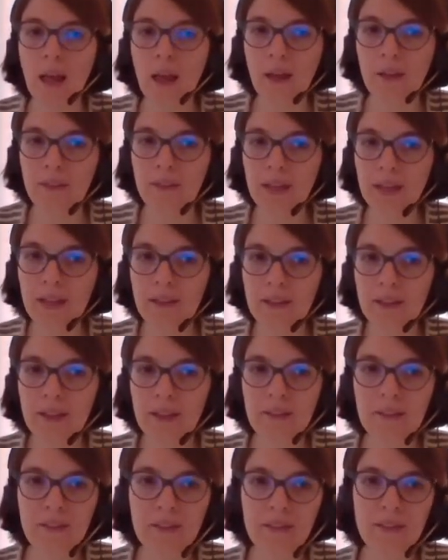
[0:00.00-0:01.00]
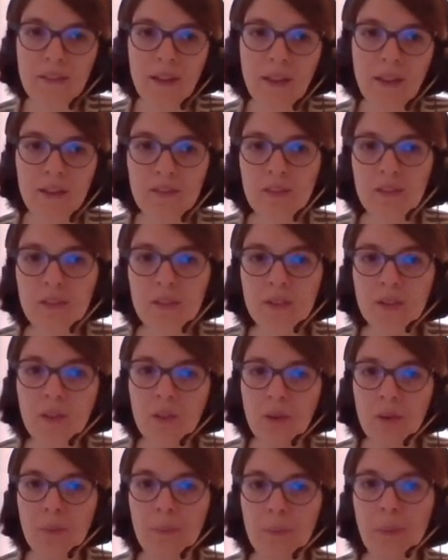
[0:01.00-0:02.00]
Then in this section on
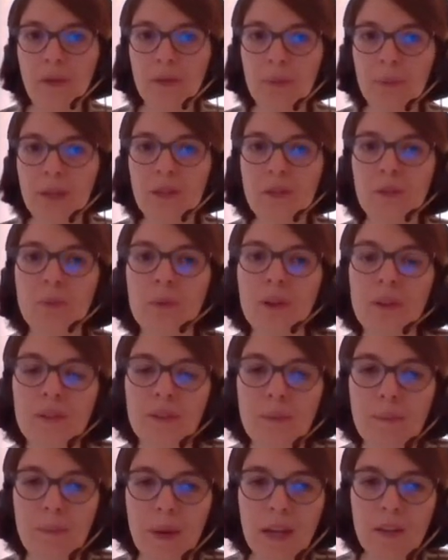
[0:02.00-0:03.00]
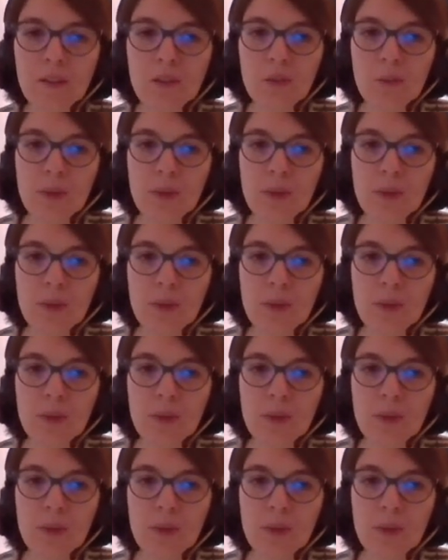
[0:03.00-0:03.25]
the pathway towards impact,